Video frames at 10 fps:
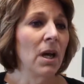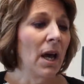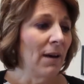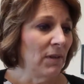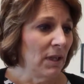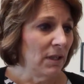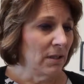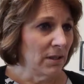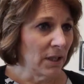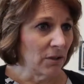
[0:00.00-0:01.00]

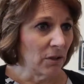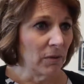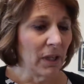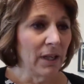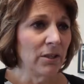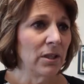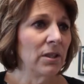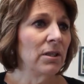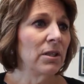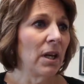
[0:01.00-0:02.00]
having sexual relations